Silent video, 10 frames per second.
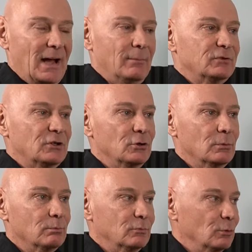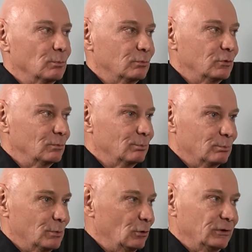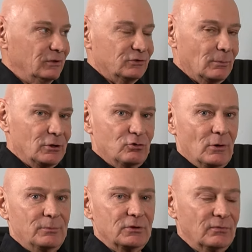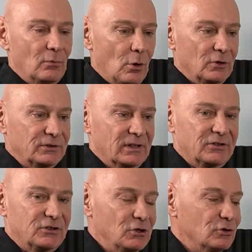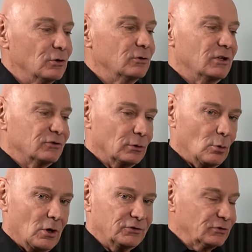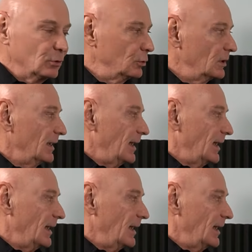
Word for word: happens in your, your building, somebody trips and falls and gets injured, there's a lawsuit.